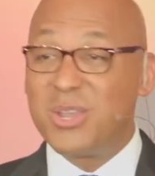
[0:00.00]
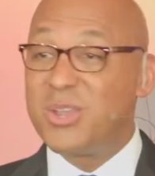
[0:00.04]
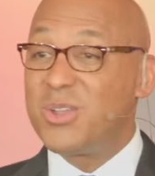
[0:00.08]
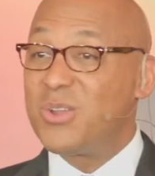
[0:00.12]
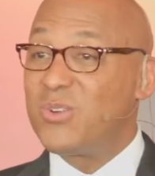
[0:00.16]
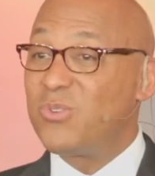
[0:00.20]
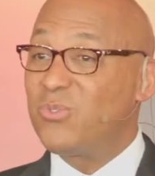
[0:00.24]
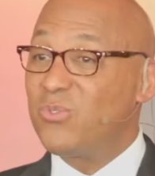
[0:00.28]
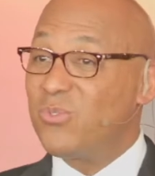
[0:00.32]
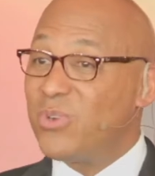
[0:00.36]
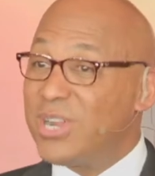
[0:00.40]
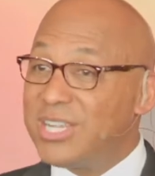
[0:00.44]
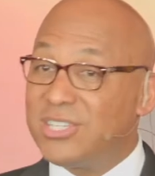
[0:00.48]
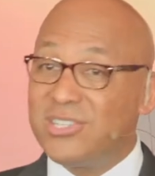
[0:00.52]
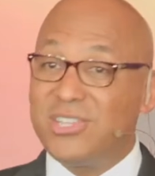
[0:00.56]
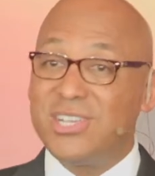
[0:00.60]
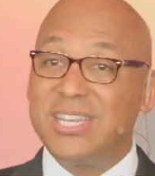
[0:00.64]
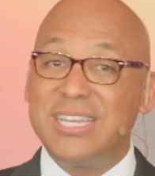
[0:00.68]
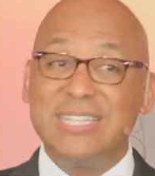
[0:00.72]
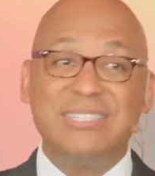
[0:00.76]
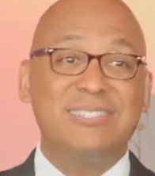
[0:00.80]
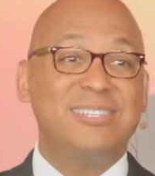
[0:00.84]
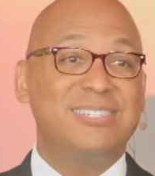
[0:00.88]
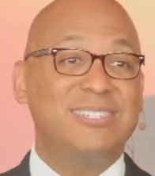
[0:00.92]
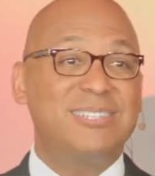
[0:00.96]

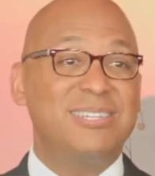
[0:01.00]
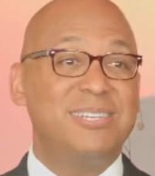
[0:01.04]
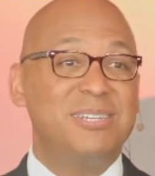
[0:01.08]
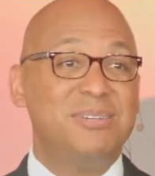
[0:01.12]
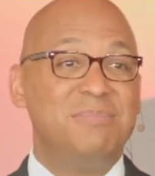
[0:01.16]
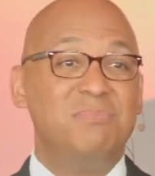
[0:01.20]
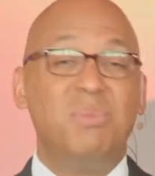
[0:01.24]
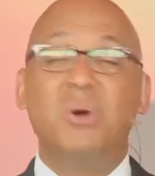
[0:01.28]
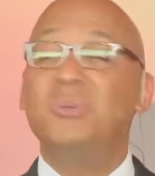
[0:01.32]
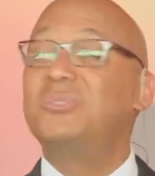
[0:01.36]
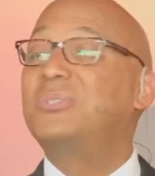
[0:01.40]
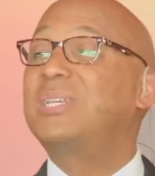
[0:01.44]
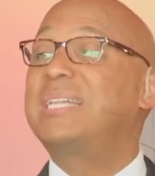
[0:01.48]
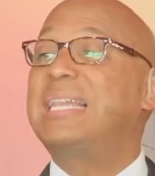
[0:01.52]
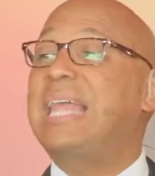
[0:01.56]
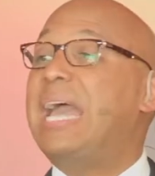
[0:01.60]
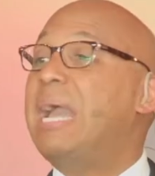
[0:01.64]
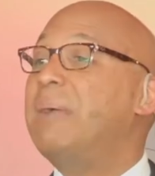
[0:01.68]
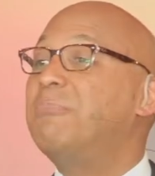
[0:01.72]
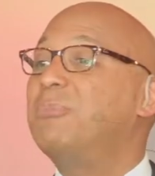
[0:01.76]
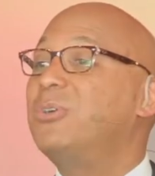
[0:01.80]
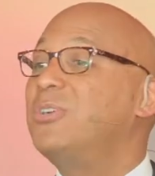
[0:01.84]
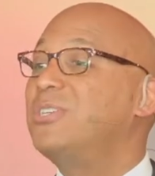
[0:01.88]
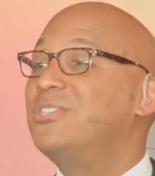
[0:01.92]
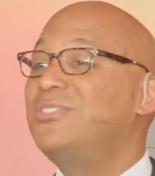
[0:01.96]
richest, most
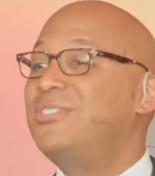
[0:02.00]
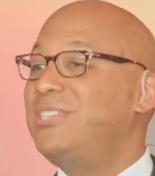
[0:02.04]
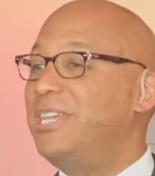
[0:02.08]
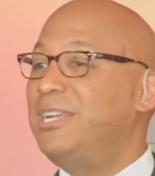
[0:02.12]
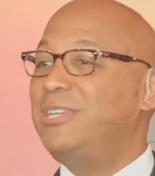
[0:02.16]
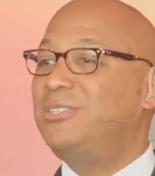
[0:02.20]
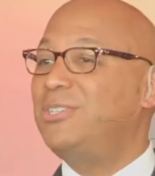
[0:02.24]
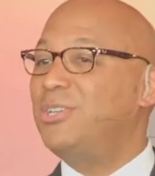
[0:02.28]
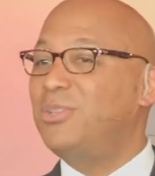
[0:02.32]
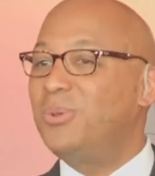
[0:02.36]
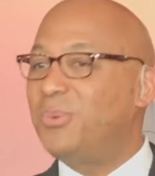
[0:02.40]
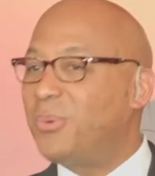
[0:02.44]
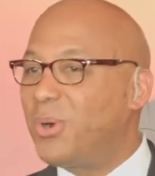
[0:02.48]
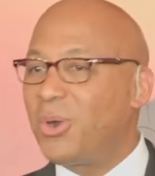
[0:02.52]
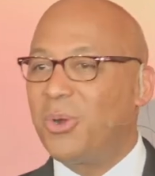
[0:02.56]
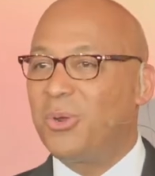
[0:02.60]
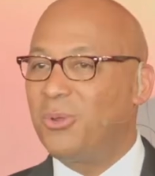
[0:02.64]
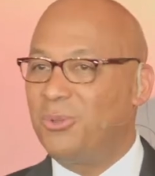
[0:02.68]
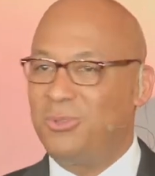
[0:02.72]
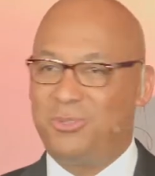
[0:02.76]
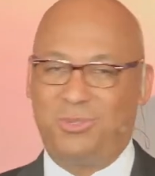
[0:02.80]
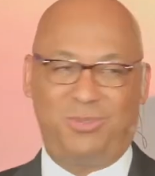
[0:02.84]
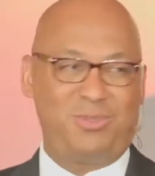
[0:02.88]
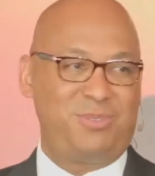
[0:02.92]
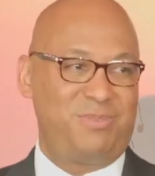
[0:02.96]
glamorous cities in the
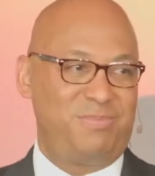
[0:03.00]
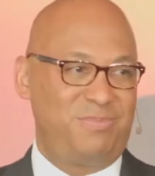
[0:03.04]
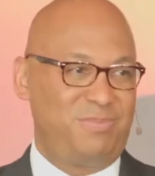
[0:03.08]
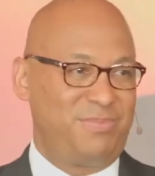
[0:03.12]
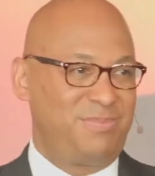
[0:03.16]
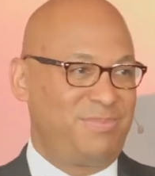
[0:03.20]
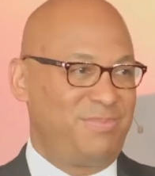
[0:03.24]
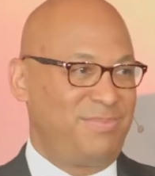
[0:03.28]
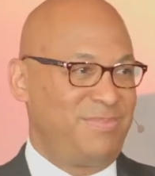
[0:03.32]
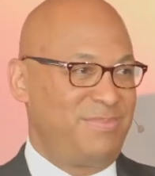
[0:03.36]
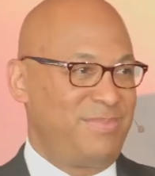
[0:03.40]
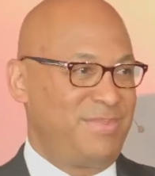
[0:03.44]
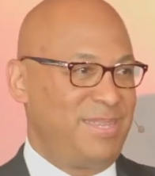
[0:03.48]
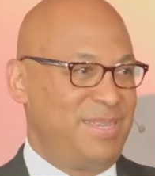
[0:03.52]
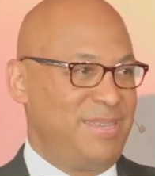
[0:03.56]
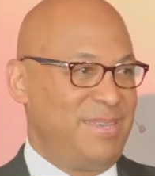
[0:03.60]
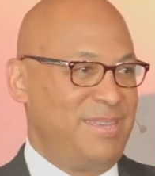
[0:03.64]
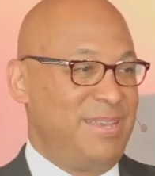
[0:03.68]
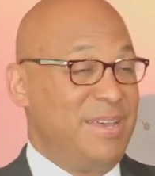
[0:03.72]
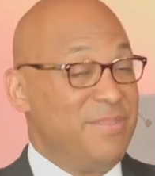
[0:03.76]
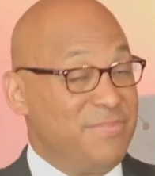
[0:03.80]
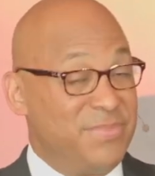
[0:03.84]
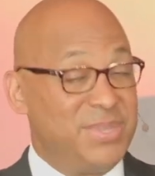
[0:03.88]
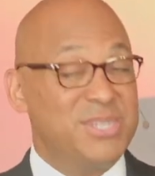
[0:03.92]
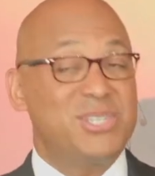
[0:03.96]
world.
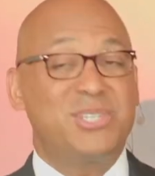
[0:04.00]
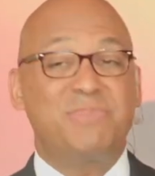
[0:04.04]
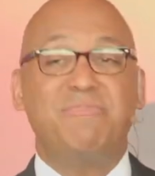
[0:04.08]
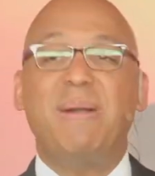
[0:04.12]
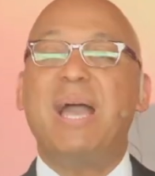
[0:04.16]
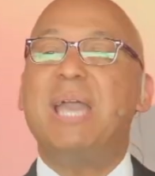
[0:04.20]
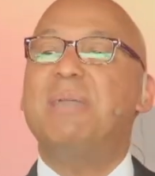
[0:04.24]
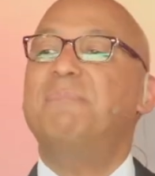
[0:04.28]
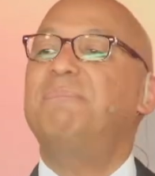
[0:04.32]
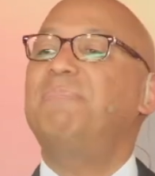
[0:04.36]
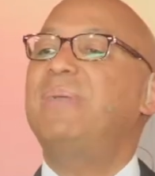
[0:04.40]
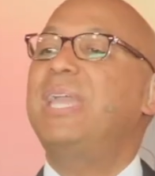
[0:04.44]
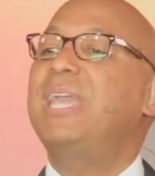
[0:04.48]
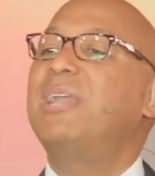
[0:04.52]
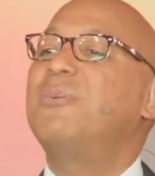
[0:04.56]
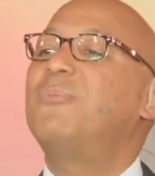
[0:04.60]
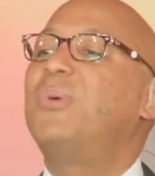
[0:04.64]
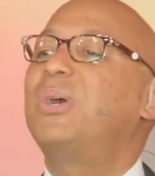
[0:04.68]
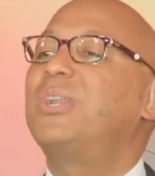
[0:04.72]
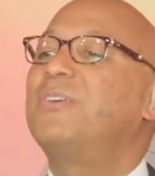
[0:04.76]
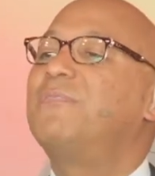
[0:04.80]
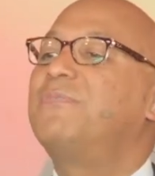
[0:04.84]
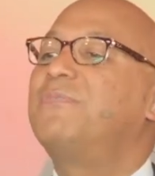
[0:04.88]
Despite being one of